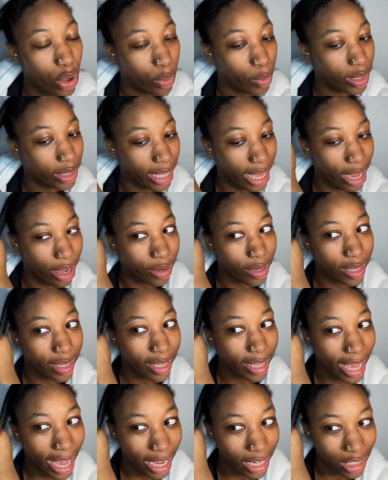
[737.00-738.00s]
without
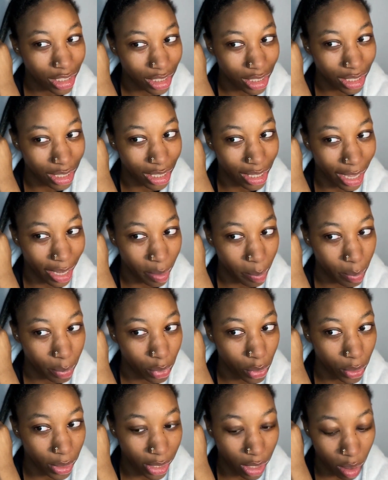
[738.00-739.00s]
it actually like
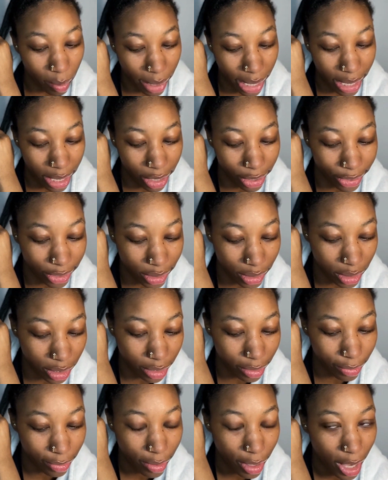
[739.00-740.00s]
pulling on my hair and
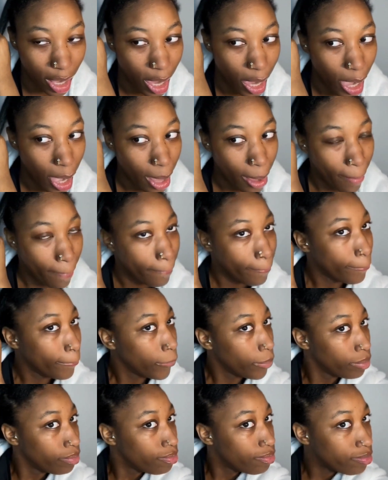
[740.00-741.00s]
stuff.
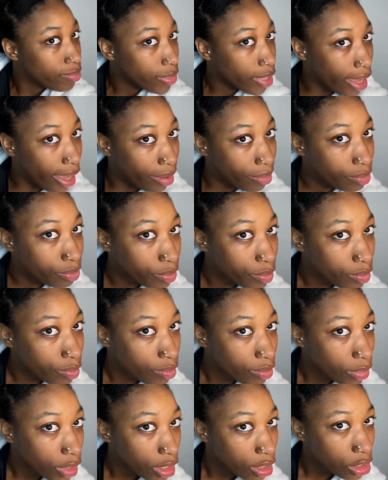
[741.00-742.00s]
Okay,
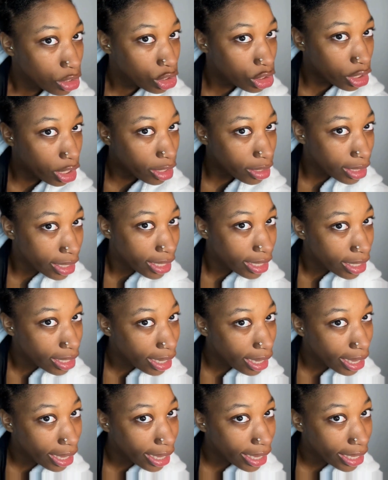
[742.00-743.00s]
so then
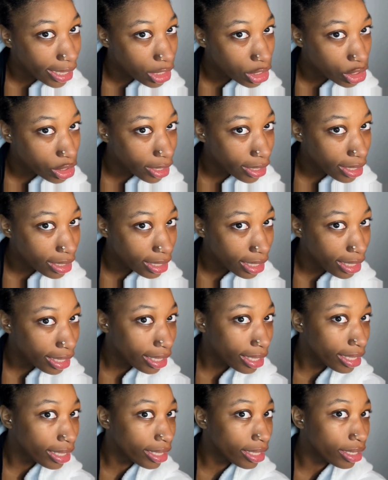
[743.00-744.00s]
I start at the
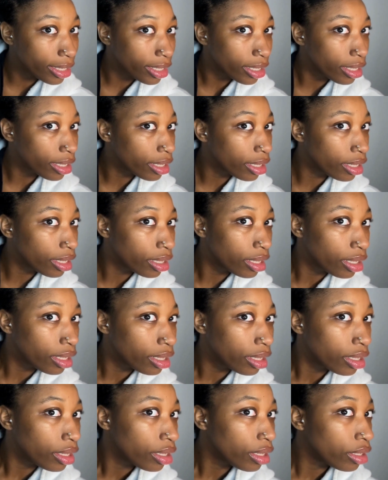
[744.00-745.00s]
end,
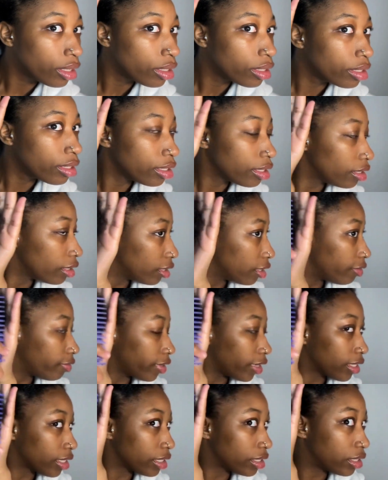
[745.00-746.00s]
if
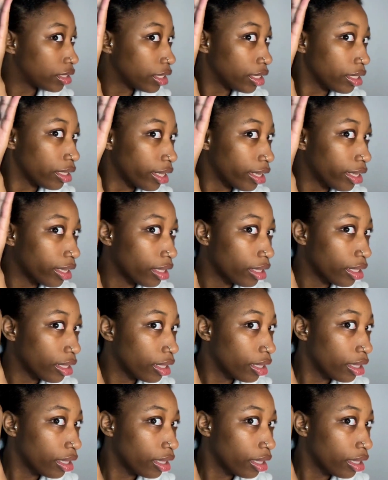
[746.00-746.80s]
y'all can see that,